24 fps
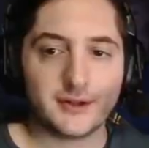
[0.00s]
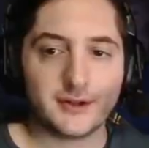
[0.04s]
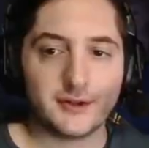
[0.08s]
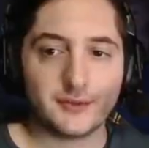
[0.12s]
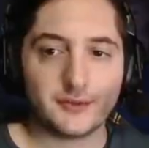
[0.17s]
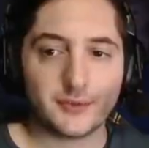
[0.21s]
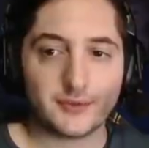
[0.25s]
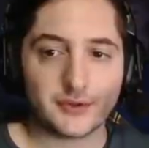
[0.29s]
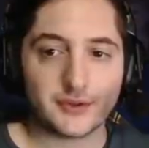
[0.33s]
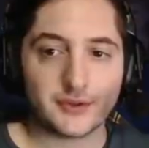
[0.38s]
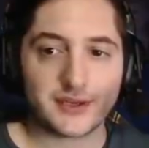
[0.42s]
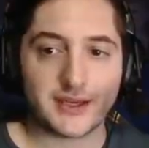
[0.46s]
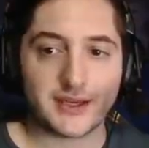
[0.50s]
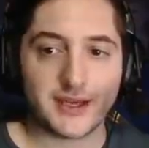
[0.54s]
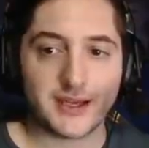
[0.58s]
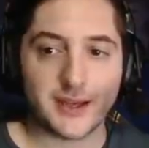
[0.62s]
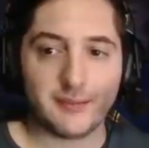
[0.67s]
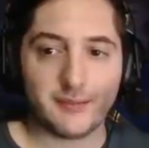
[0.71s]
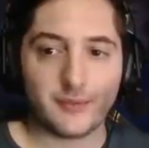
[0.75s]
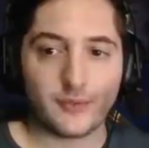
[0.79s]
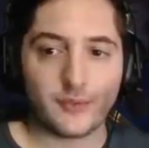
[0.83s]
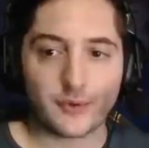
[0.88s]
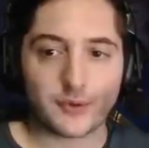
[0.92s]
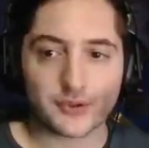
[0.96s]
we're looking at
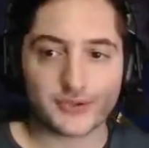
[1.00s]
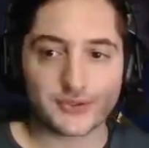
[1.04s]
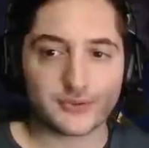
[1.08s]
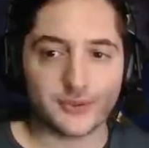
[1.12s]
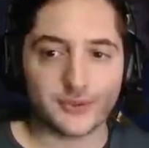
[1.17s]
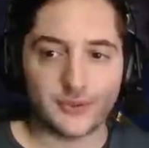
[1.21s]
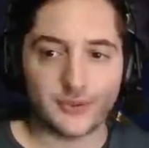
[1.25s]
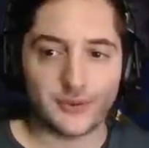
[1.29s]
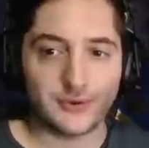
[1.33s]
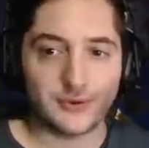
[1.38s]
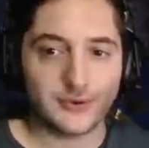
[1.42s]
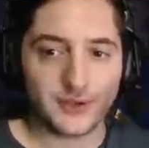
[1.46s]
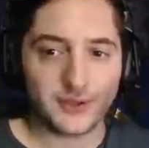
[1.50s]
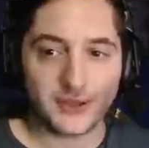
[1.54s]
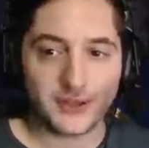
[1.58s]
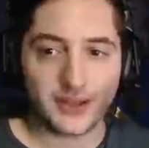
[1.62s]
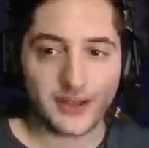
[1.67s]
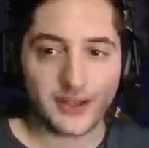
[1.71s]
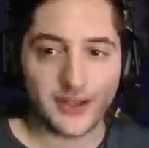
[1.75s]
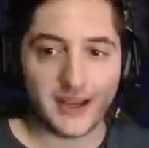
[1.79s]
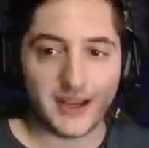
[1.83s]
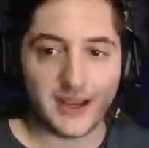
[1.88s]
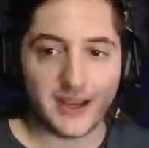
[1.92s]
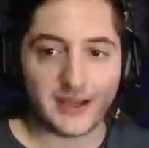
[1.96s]
Morzul,
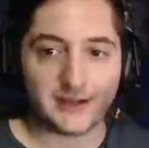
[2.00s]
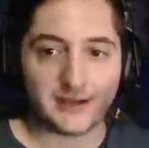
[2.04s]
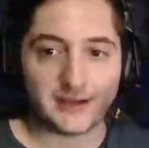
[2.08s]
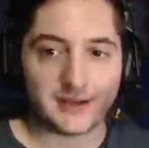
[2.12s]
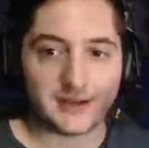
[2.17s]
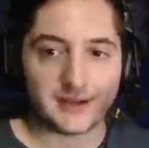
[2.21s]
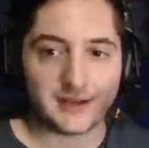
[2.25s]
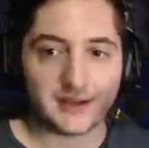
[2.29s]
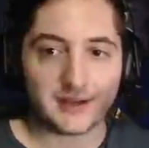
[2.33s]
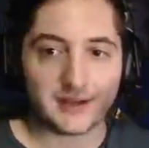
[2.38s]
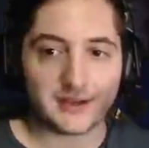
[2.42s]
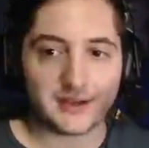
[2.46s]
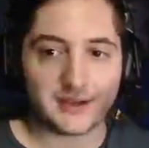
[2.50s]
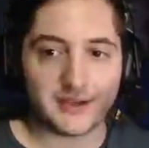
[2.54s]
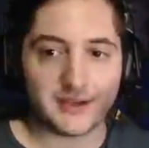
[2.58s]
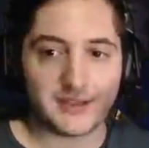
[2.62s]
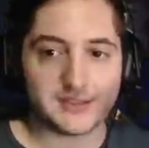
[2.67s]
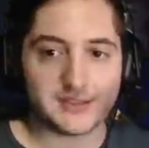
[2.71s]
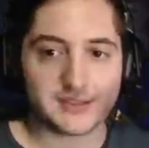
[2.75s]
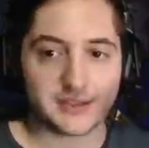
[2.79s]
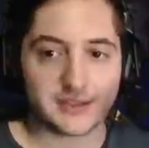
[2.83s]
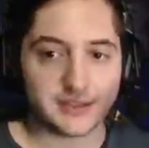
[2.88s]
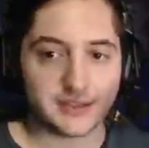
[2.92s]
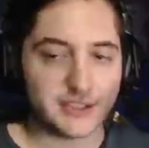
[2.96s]
and
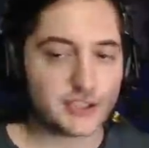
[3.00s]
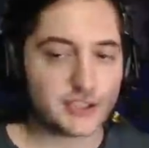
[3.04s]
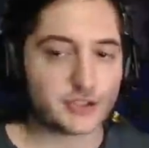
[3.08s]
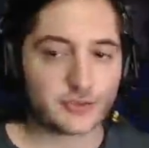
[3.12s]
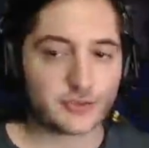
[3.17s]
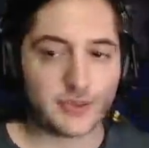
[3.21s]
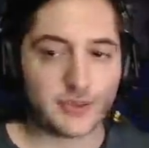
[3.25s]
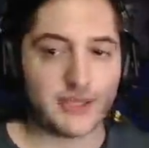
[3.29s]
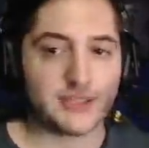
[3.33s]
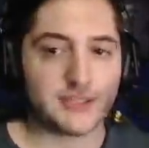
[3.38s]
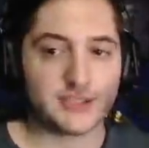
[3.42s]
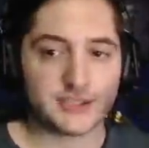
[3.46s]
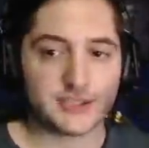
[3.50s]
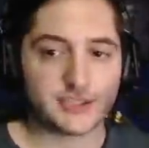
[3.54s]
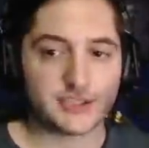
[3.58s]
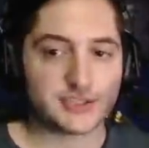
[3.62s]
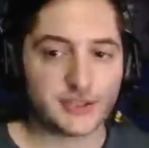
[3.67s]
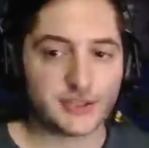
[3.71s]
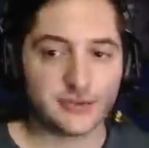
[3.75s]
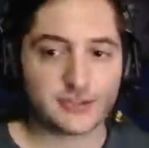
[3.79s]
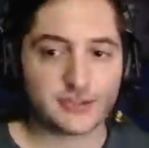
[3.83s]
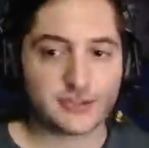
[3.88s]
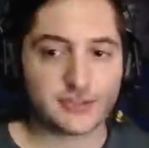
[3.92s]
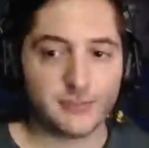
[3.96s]
his leash range is
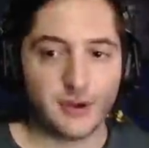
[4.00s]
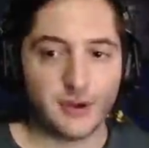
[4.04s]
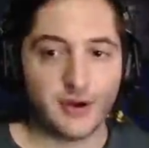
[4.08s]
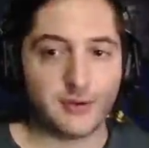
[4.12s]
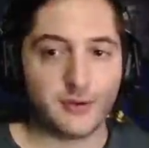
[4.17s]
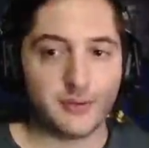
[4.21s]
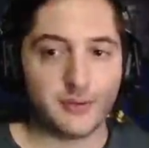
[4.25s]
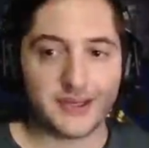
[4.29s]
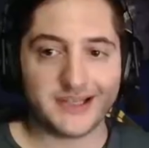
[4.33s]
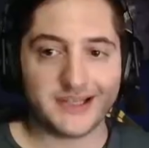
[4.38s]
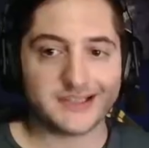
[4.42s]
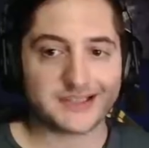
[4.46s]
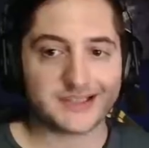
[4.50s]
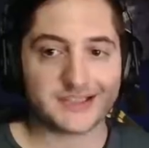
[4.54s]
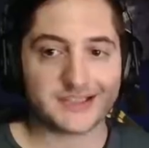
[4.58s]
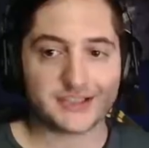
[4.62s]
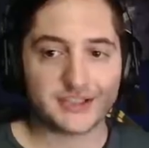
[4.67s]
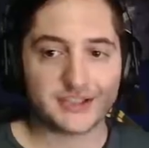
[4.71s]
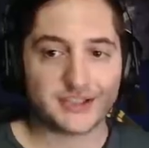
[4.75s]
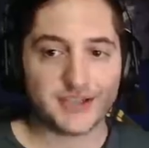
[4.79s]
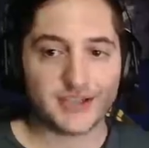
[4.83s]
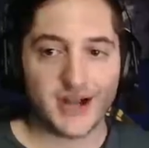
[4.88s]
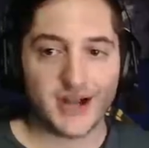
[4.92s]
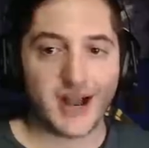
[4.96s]
so small, but he's this
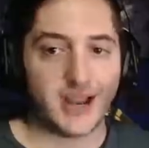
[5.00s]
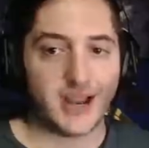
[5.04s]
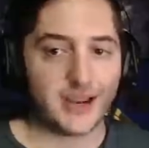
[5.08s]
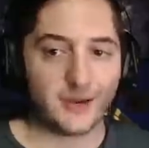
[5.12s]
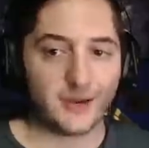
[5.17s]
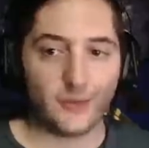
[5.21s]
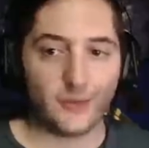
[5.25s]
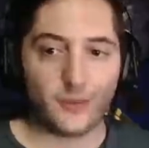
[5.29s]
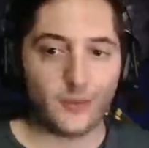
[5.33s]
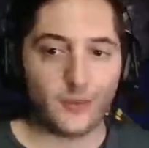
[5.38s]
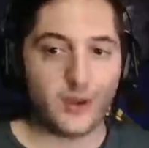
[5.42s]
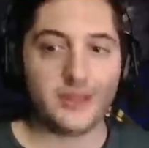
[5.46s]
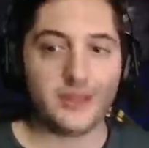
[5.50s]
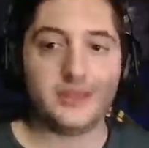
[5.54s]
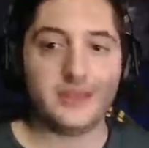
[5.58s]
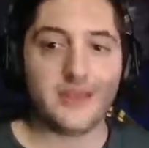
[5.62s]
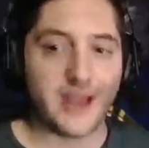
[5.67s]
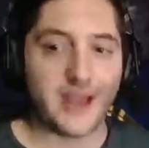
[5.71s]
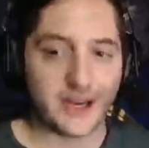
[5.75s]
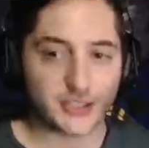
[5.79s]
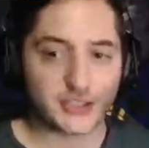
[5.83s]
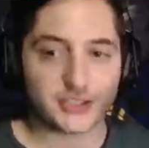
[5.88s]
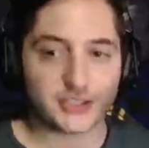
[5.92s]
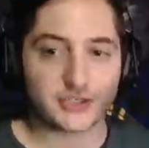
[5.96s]
giant
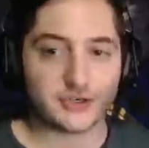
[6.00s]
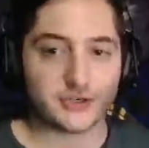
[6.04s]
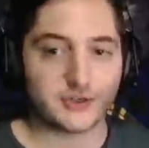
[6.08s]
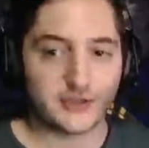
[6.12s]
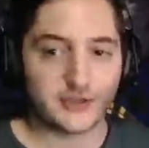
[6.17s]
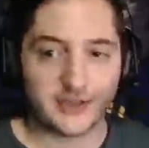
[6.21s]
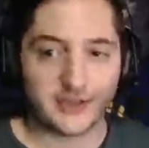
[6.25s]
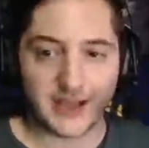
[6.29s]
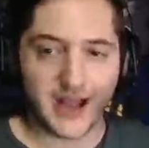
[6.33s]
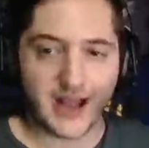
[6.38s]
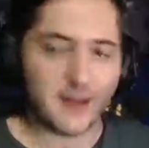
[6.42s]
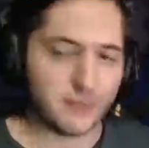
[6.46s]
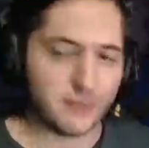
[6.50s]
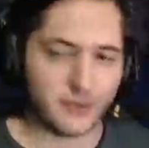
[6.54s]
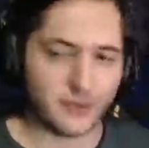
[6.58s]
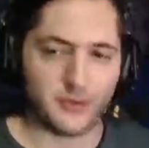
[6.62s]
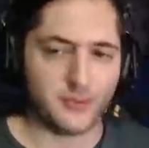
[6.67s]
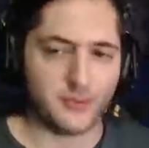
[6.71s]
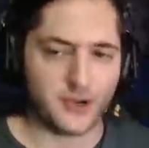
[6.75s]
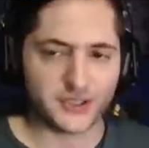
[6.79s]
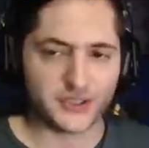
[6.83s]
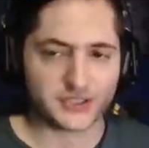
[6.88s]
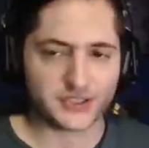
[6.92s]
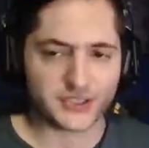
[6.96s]
one-textured Diablo
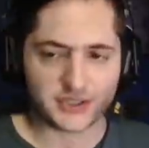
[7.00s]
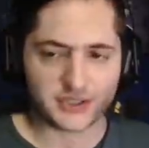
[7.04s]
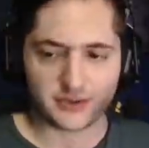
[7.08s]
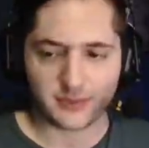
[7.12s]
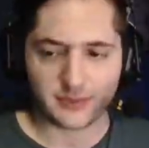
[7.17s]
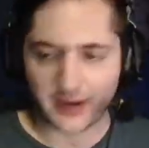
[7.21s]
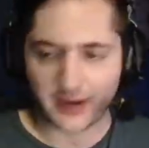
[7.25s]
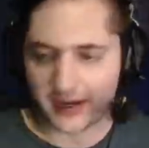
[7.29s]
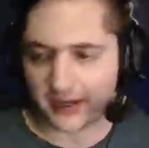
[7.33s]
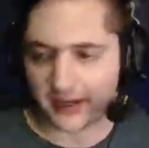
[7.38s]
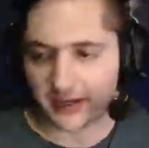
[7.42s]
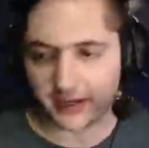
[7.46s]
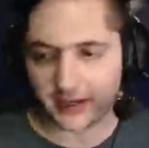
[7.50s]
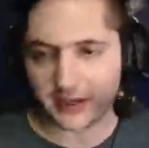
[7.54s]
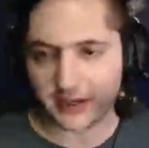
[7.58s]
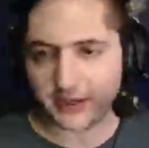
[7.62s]
monster, right?